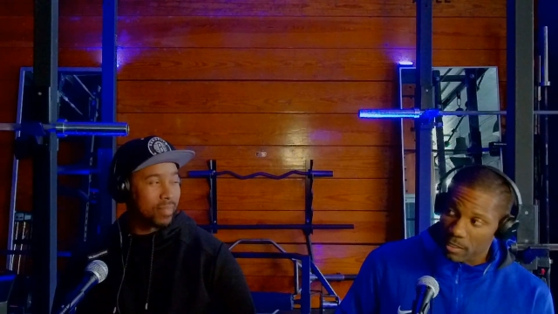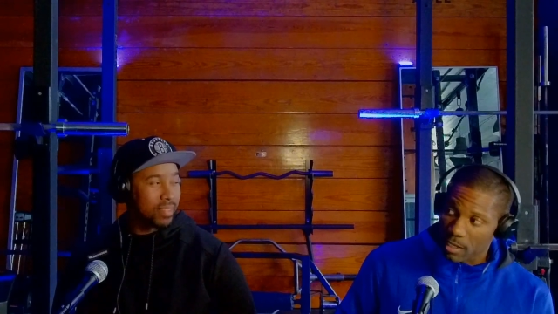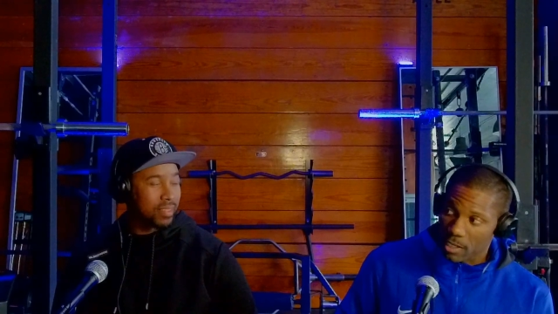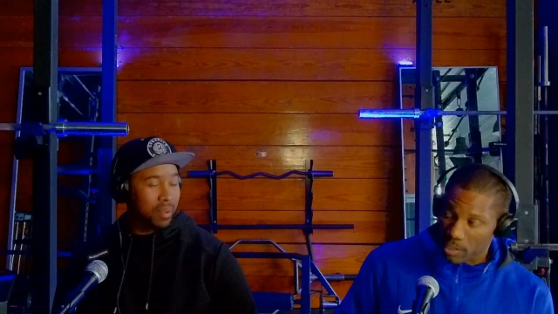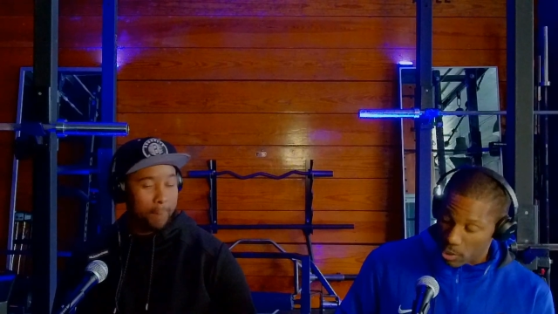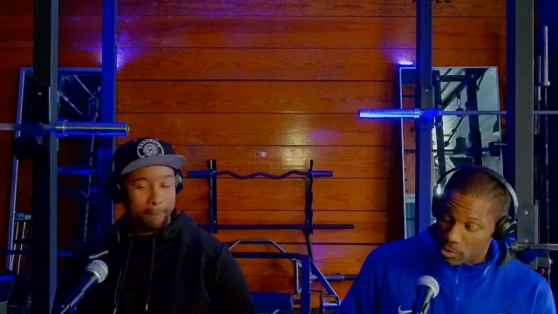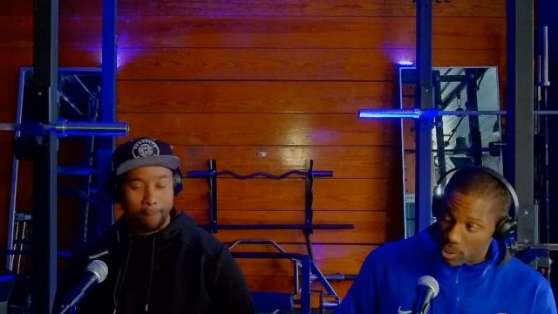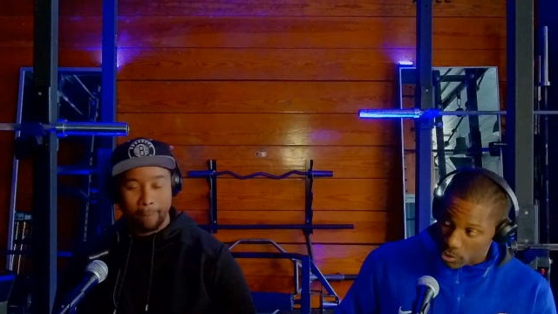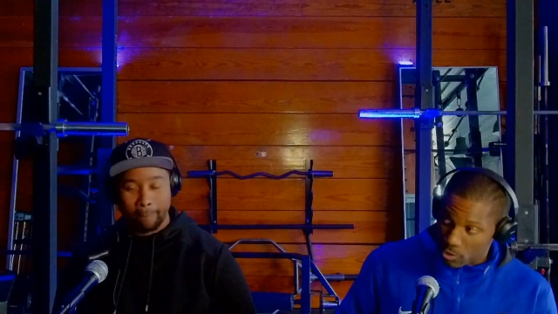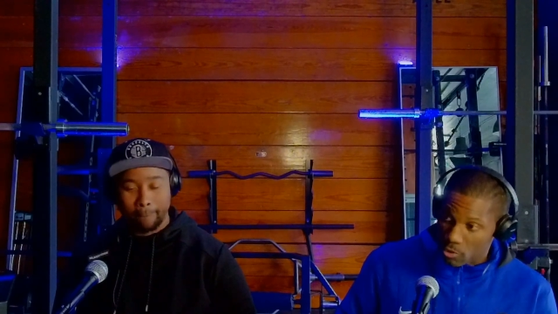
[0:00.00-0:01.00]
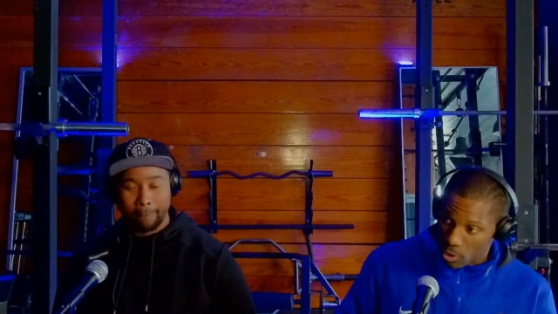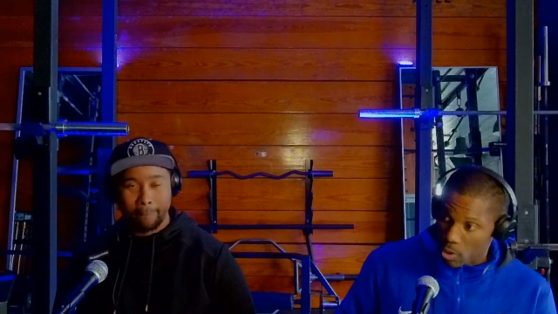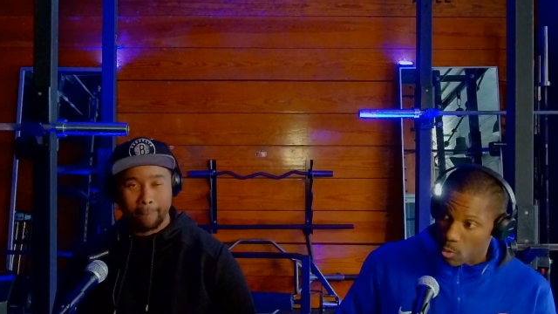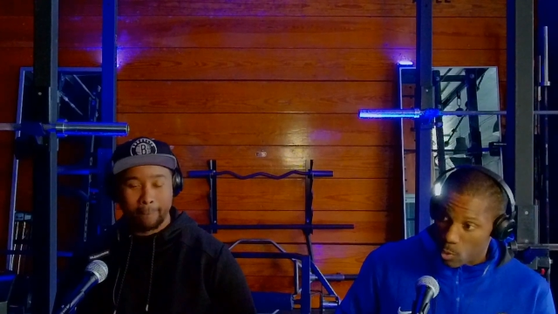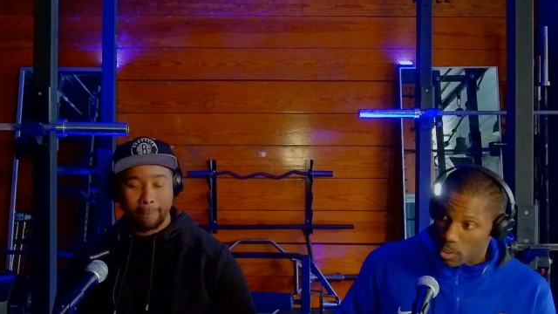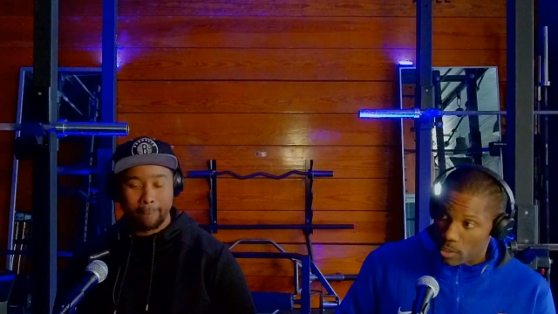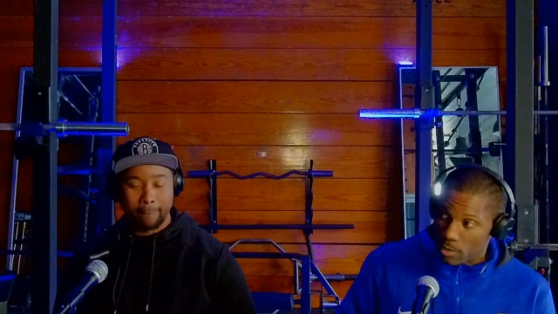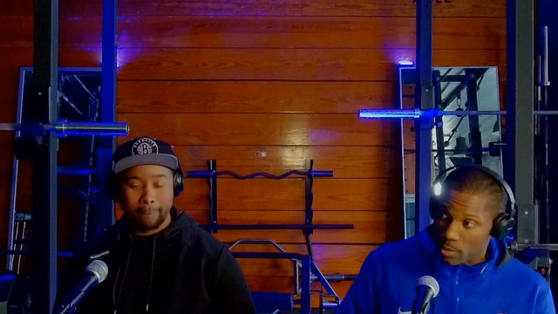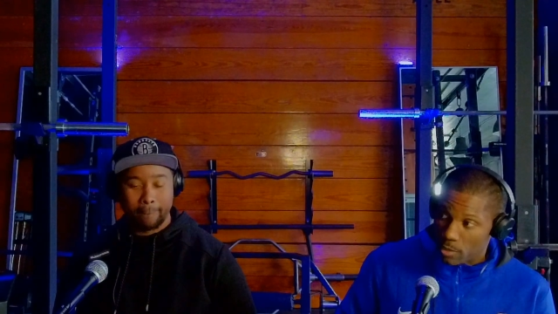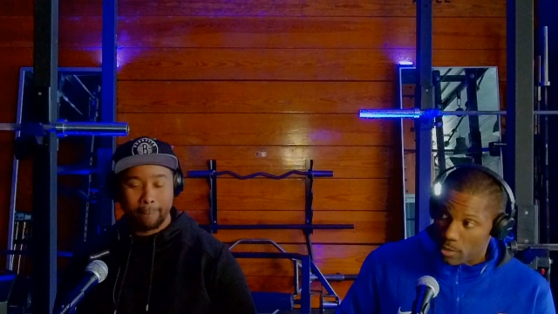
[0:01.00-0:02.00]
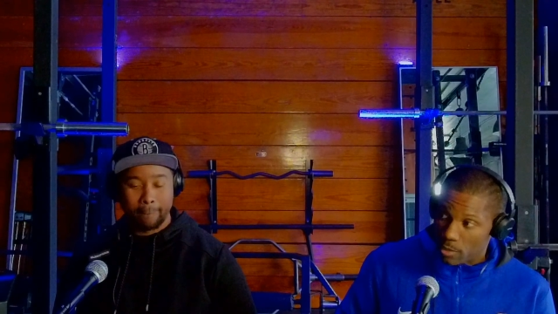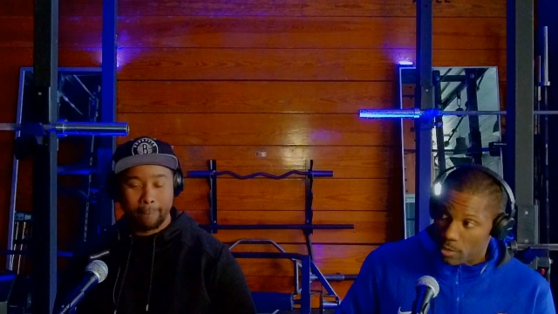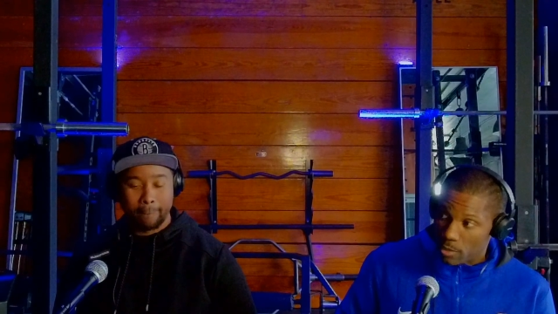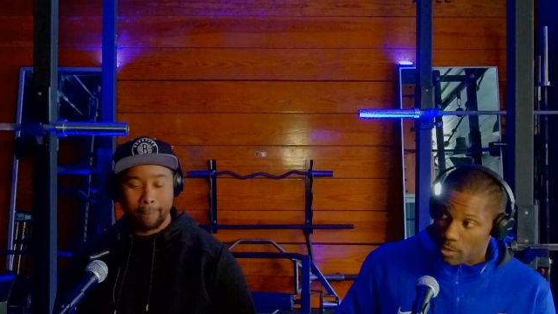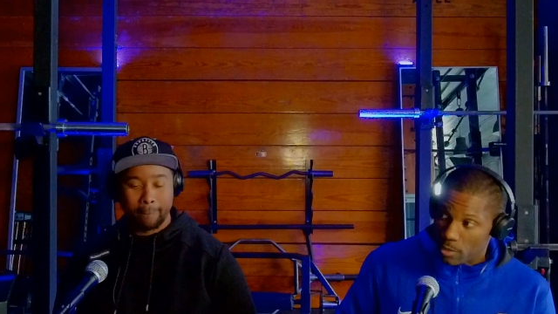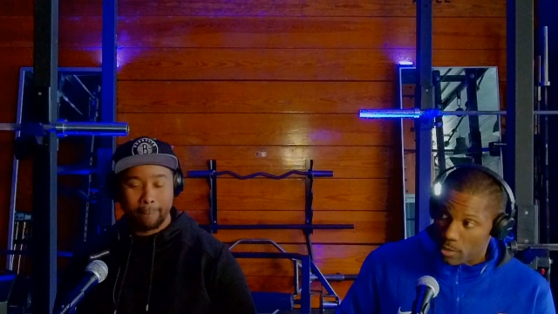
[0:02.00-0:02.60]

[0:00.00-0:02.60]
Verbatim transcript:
Speaker 1: Is, is your daughter one of them? Your child, is your child one